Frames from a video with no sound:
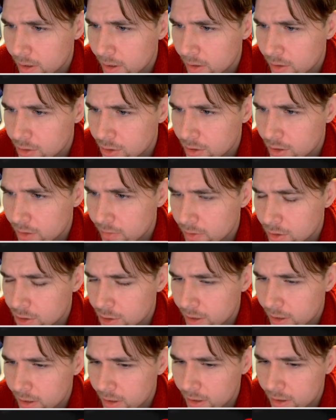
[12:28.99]
I'll just give a
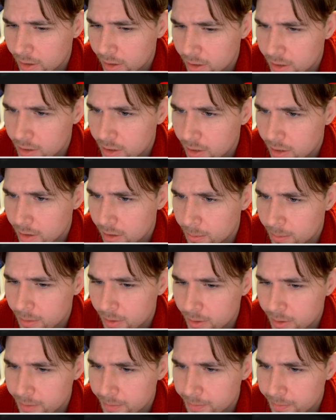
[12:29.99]
check and then take the
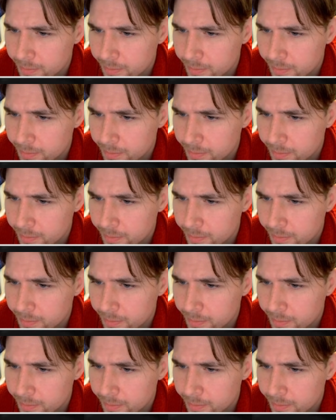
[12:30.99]
pawn.